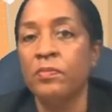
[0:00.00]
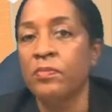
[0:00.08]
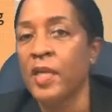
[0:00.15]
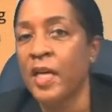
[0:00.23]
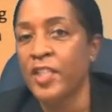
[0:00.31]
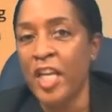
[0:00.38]

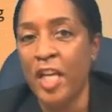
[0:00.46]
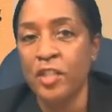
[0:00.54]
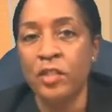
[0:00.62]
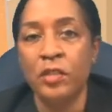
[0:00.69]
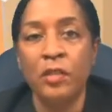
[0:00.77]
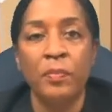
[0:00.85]

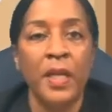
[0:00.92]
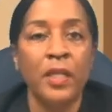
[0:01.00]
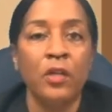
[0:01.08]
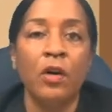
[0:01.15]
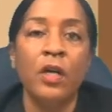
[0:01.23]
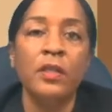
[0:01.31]
attention
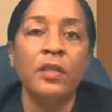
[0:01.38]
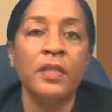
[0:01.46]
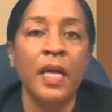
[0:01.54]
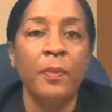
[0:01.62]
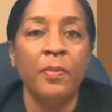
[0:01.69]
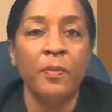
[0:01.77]
depending on the
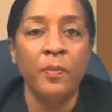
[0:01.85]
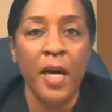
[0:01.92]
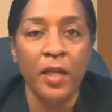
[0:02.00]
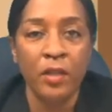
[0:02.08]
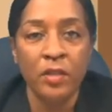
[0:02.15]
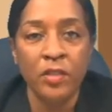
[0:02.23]
type of
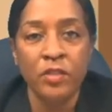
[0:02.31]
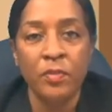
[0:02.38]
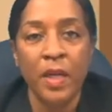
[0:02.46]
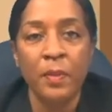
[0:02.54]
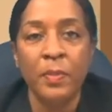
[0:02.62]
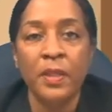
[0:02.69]
model that you
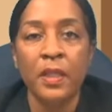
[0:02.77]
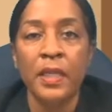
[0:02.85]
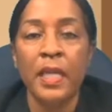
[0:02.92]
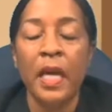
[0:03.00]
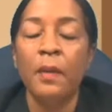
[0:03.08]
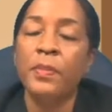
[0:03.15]
might be
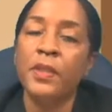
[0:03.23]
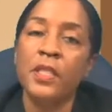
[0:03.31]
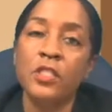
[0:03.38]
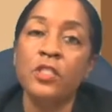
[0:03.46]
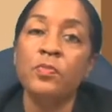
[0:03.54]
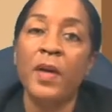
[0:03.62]
looking at.
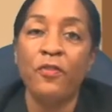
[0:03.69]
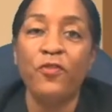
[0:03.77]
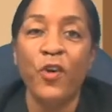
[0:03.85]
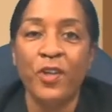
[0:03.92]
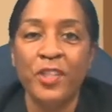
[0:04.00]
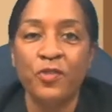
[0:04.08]
This is my
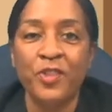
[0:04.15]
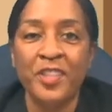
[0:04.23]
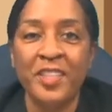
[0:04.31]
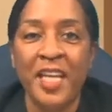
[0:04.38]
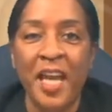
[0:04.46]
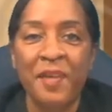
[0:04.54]
focus for
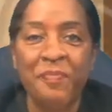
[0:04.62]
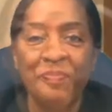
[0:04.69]
today.